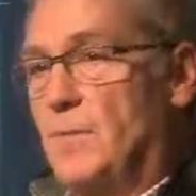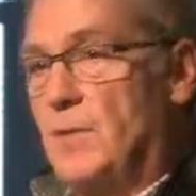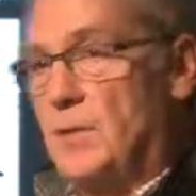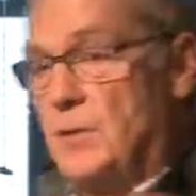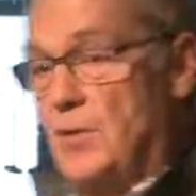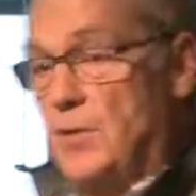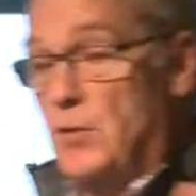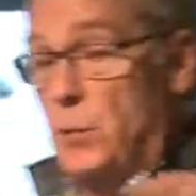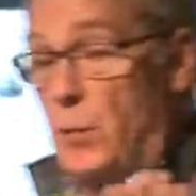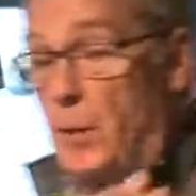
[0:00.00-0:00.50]

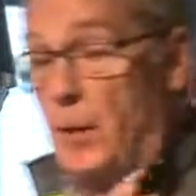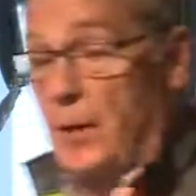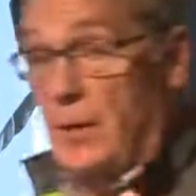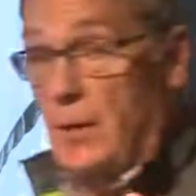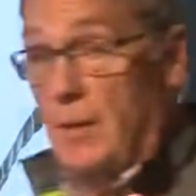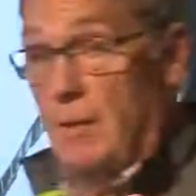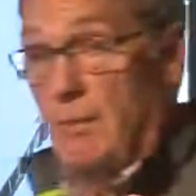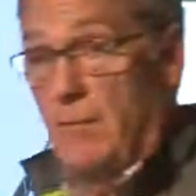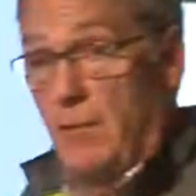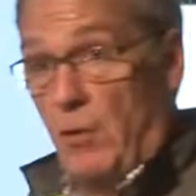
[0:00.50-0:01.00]
This is why
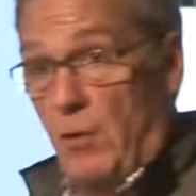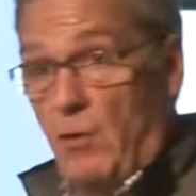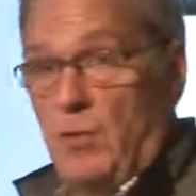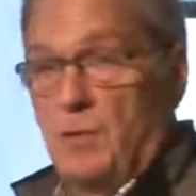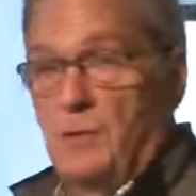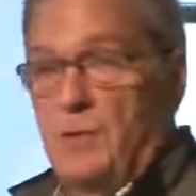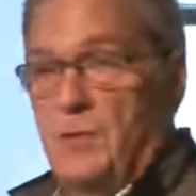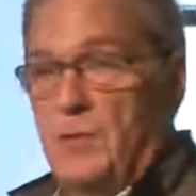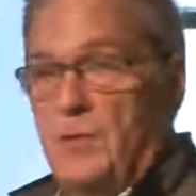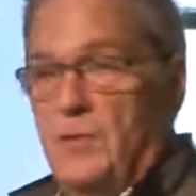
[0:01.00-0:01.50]
I am very
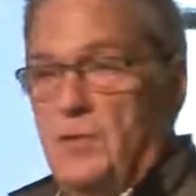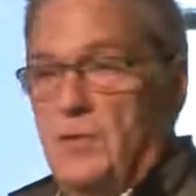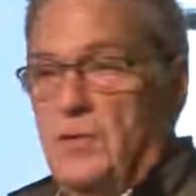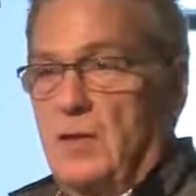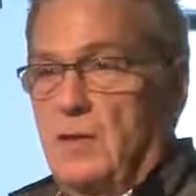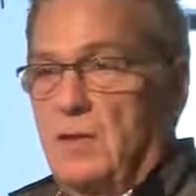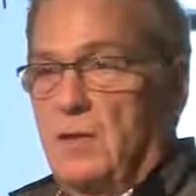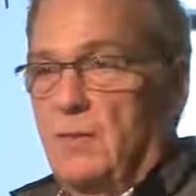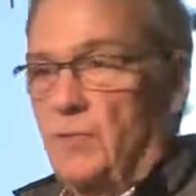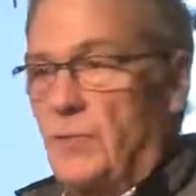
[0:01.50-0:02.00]

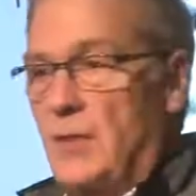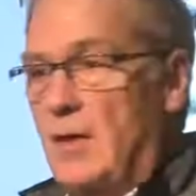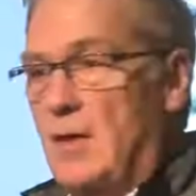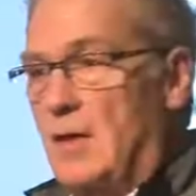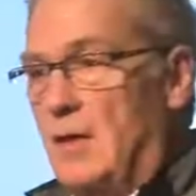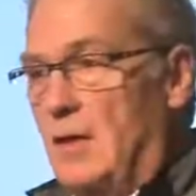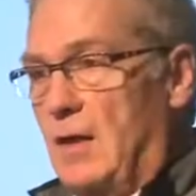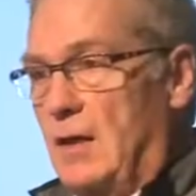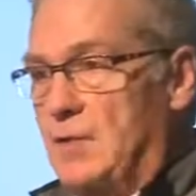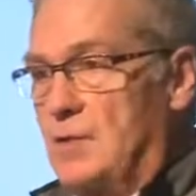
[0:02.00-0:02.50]
optimistic that
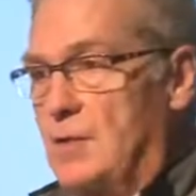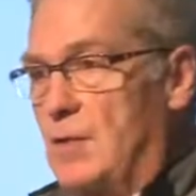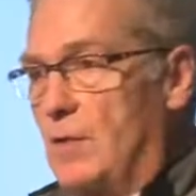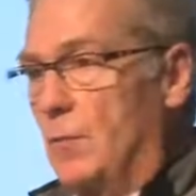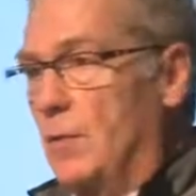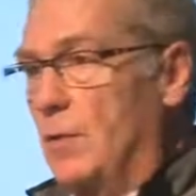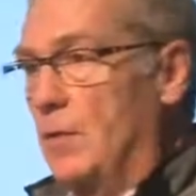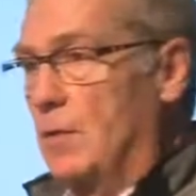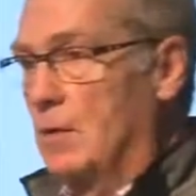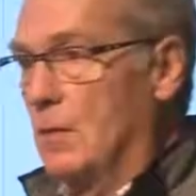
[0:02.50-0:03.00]

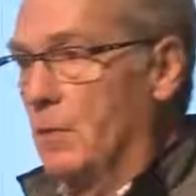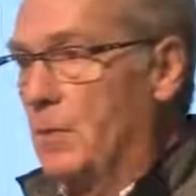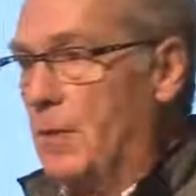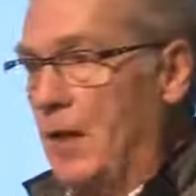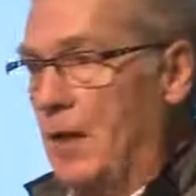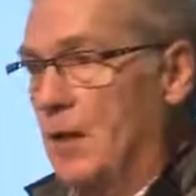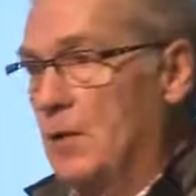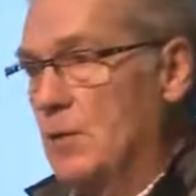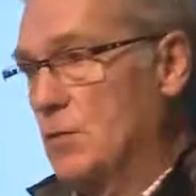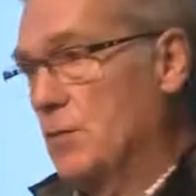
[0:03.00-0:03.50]
reconnecting with the
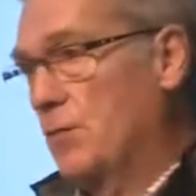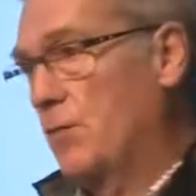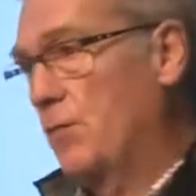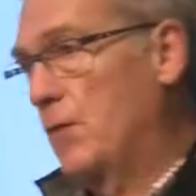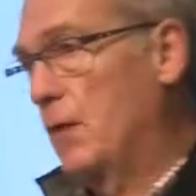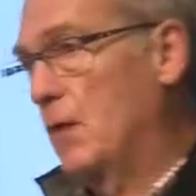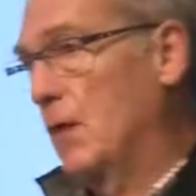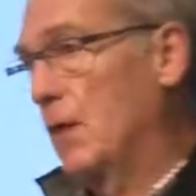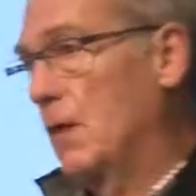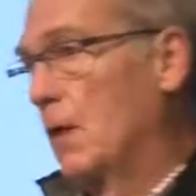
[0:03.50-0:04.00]

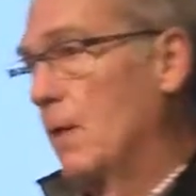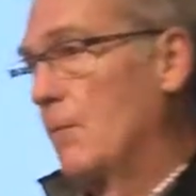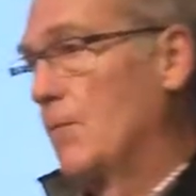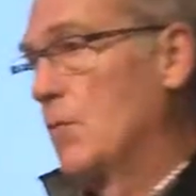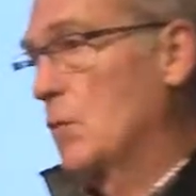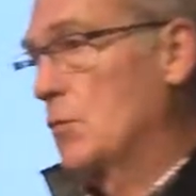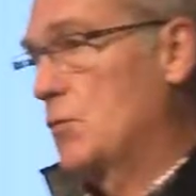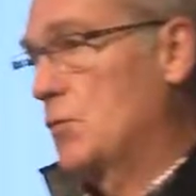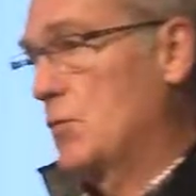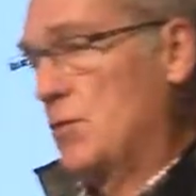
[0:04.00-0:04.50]
biosphere,
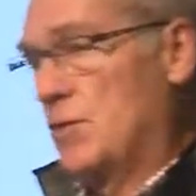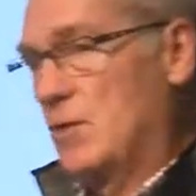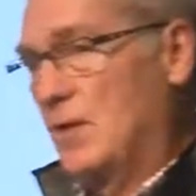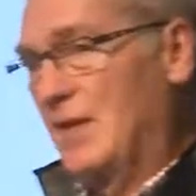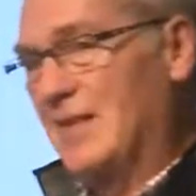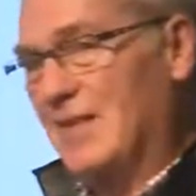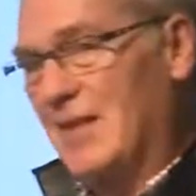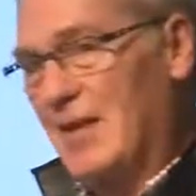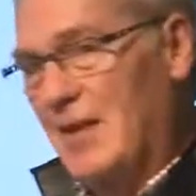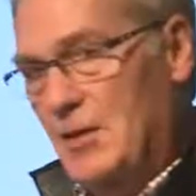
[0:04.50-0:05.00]
not just
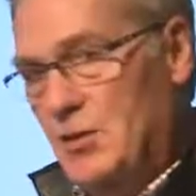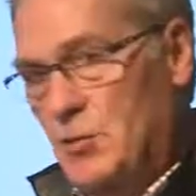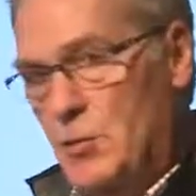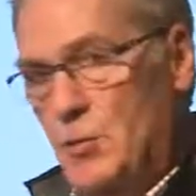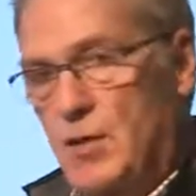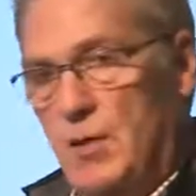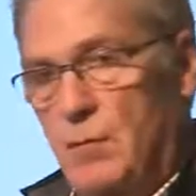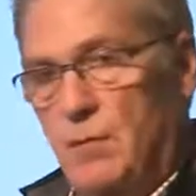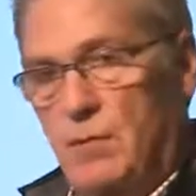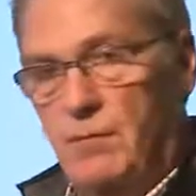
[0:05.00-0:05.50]

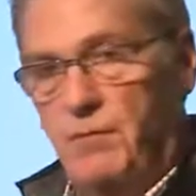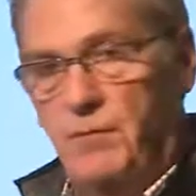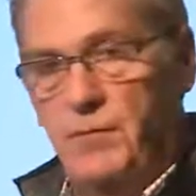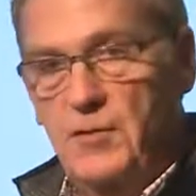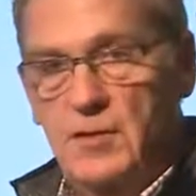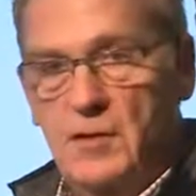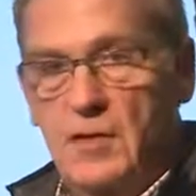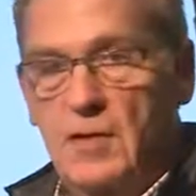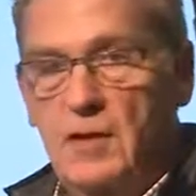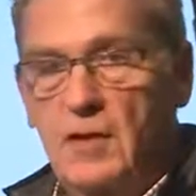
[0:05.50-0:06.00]
intellectually, but
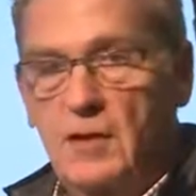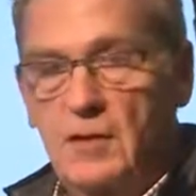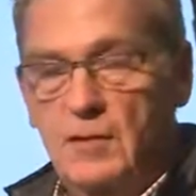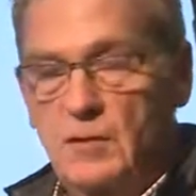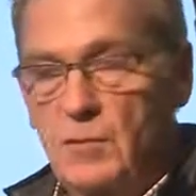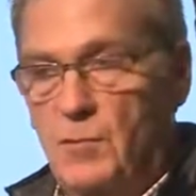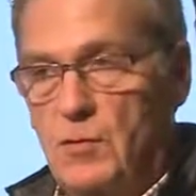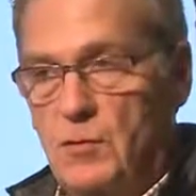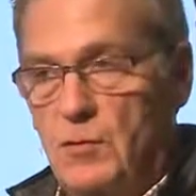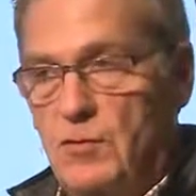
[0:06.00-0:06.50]
physically
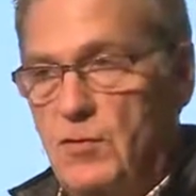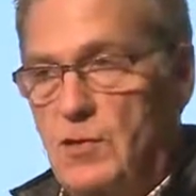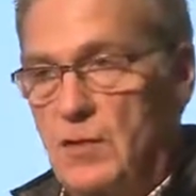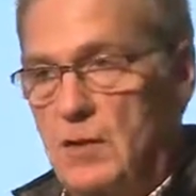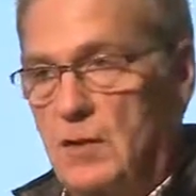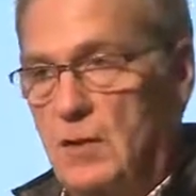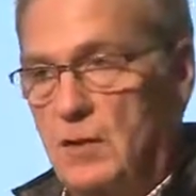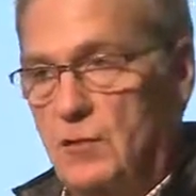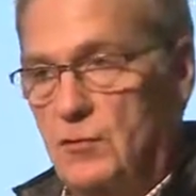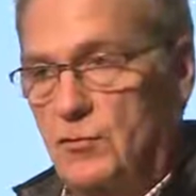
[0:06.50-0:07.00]
and emotionally
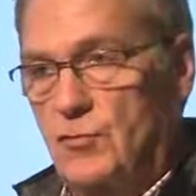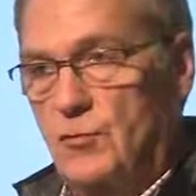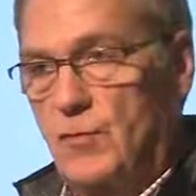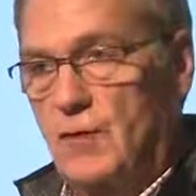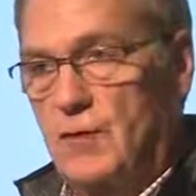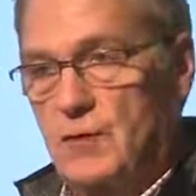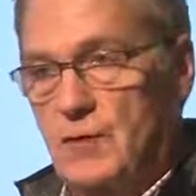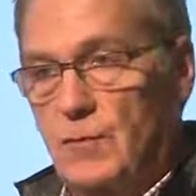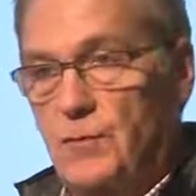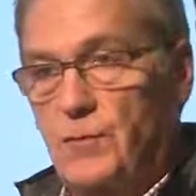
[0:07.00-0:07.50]
and
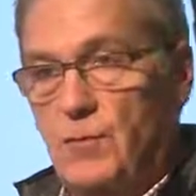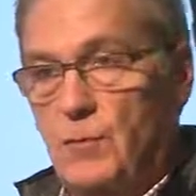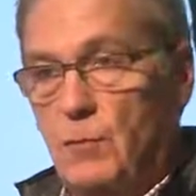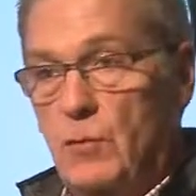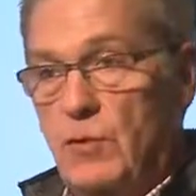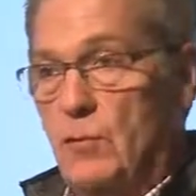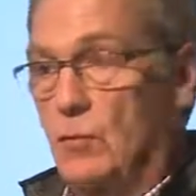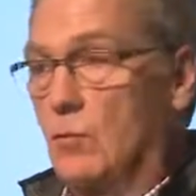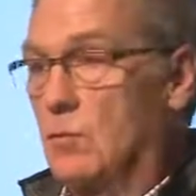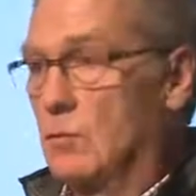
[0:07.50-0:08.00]
culturally, is something
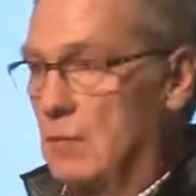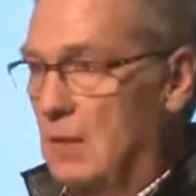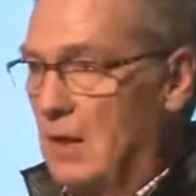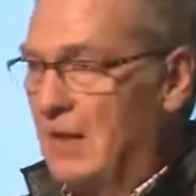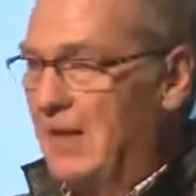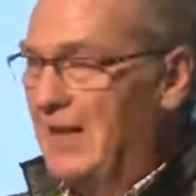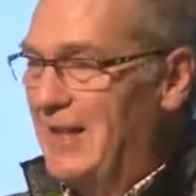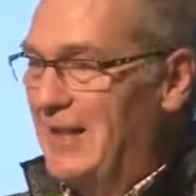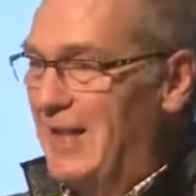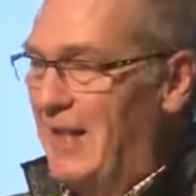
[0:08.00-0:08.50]
we all
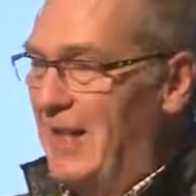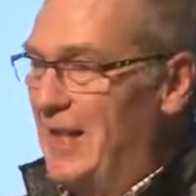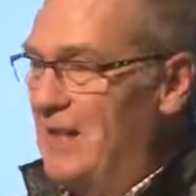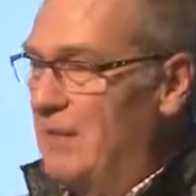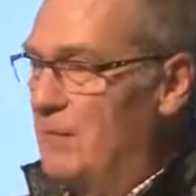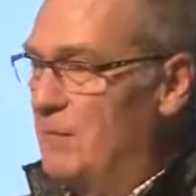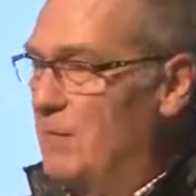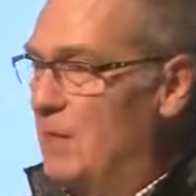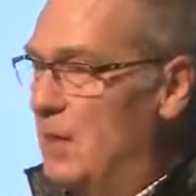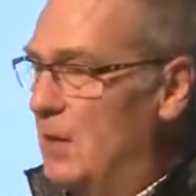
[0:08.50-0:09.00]

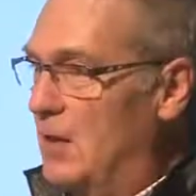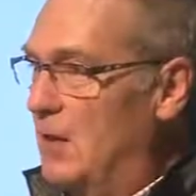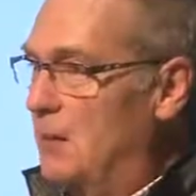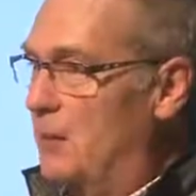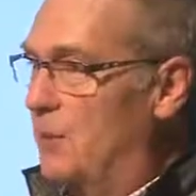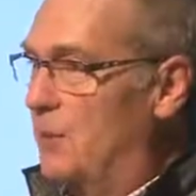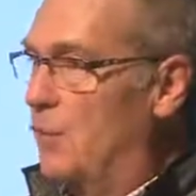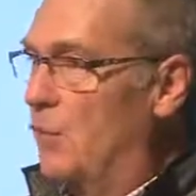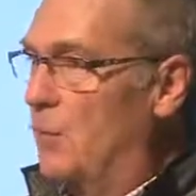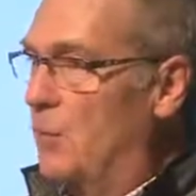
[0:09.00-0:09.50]
kind of yearn
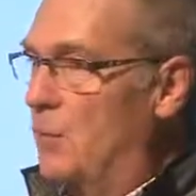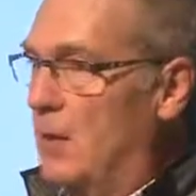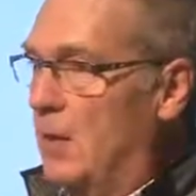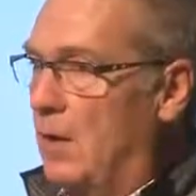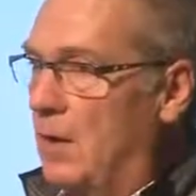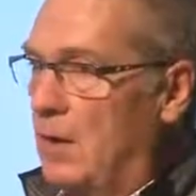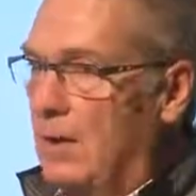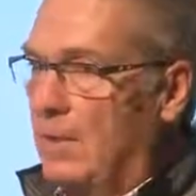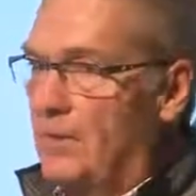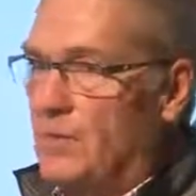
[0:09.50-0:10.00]
for,
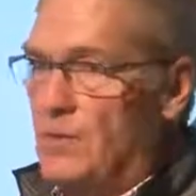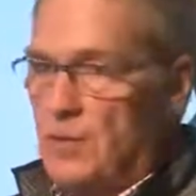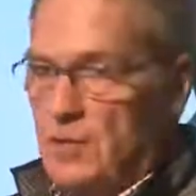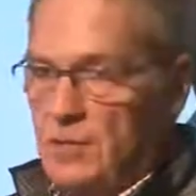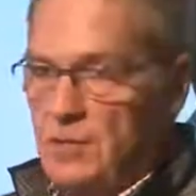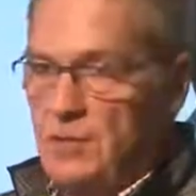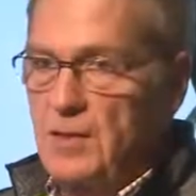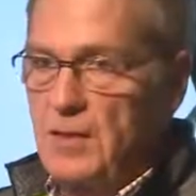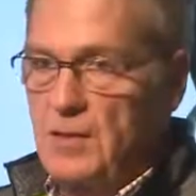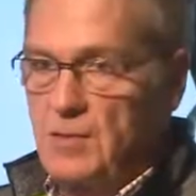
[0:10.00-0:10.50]
but
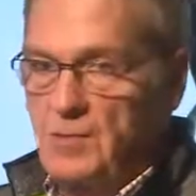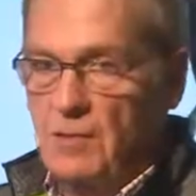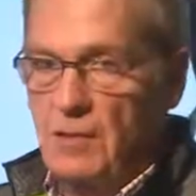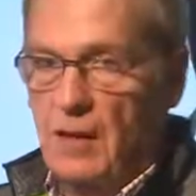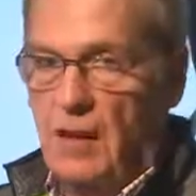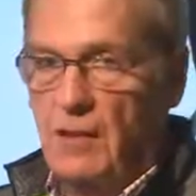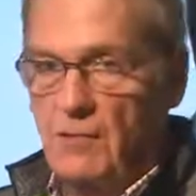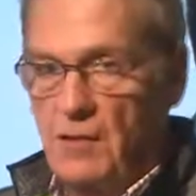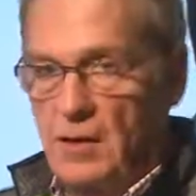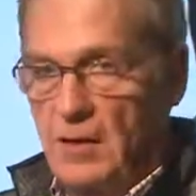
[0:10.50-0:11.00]
just need to
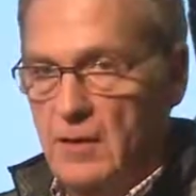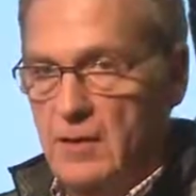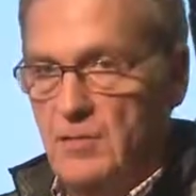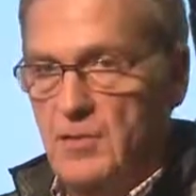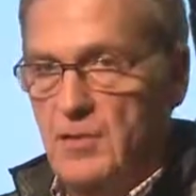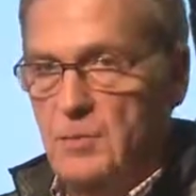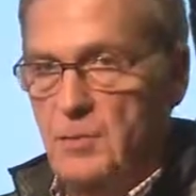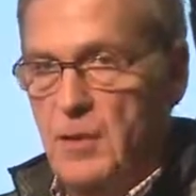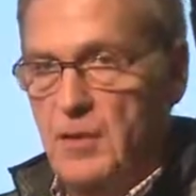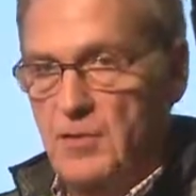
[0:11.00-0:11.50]
have a little
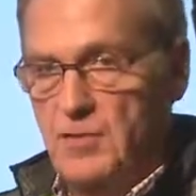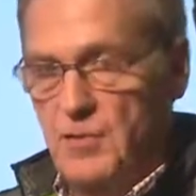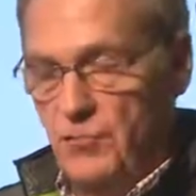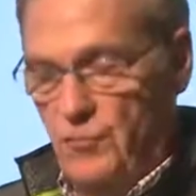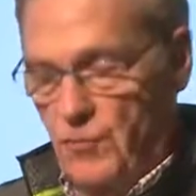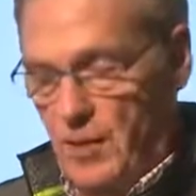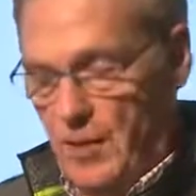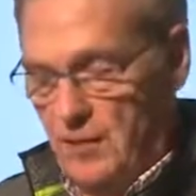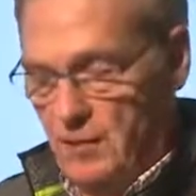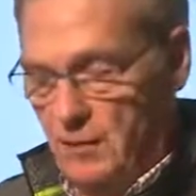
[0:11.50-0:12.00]
space
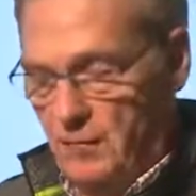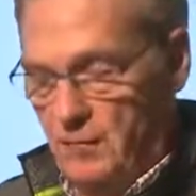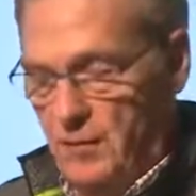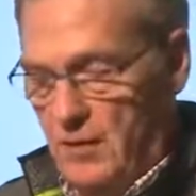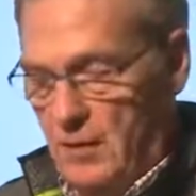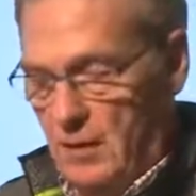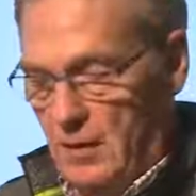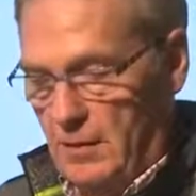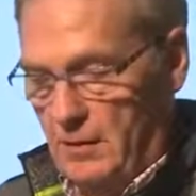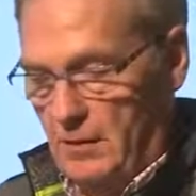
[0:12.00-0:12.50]
created
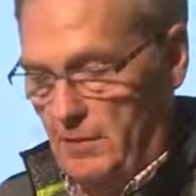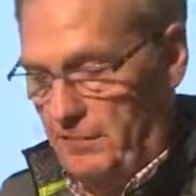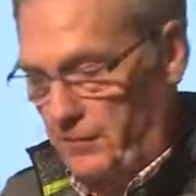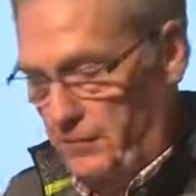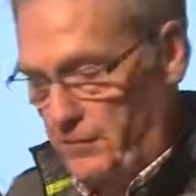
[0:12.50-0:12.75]
for that.